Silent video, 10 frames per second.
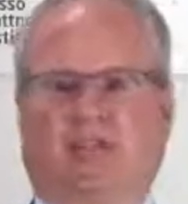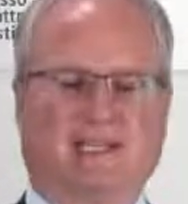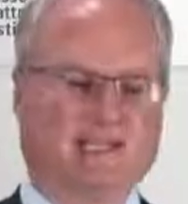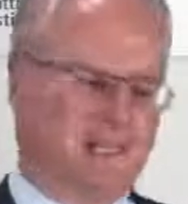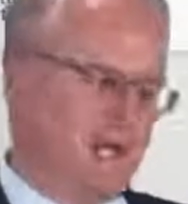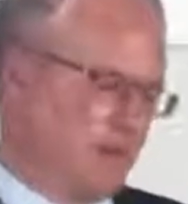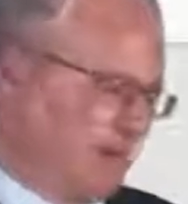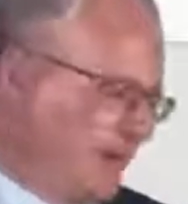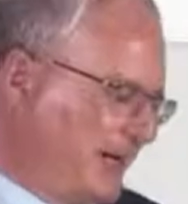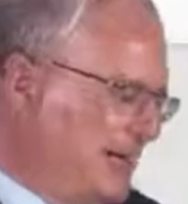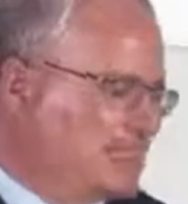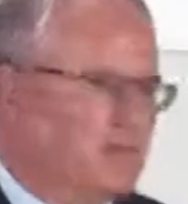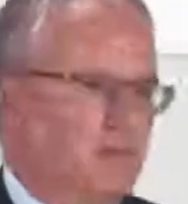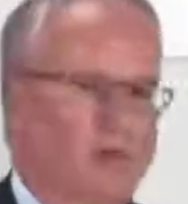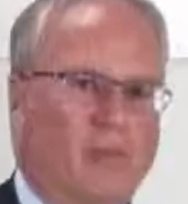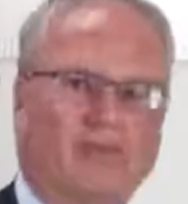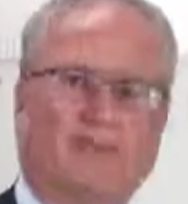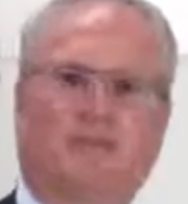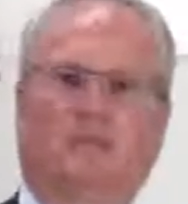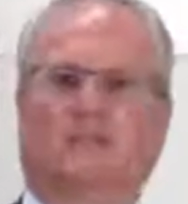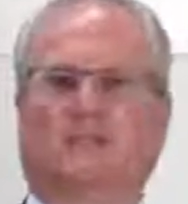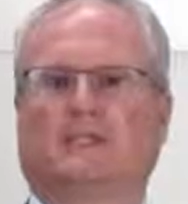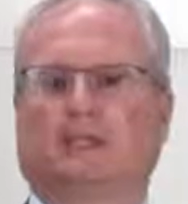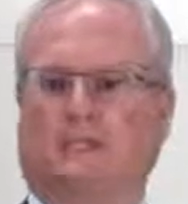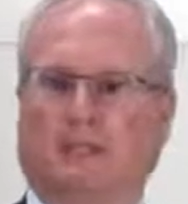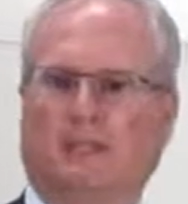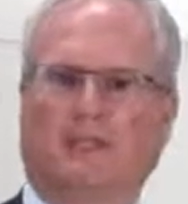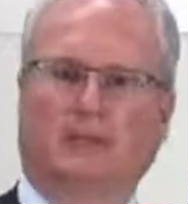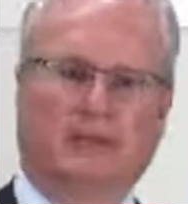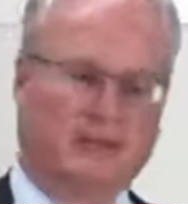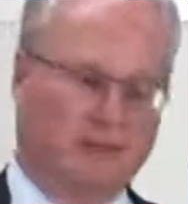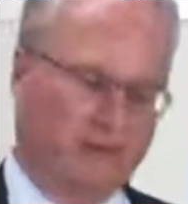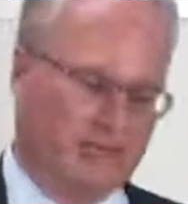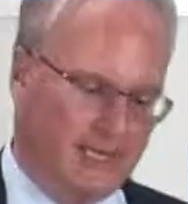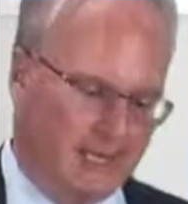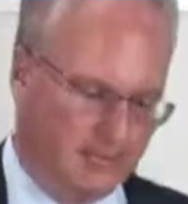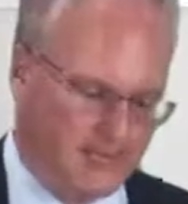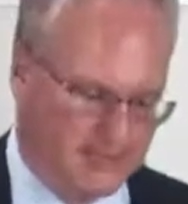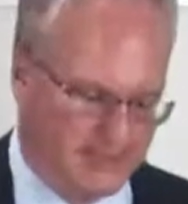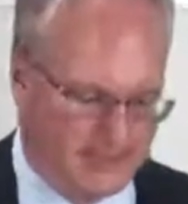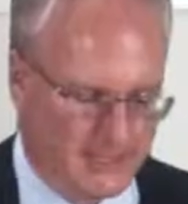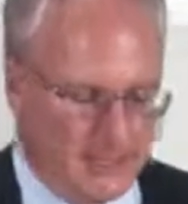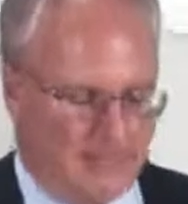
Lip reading: highly scalable backends for mobile services, for example, in retail business,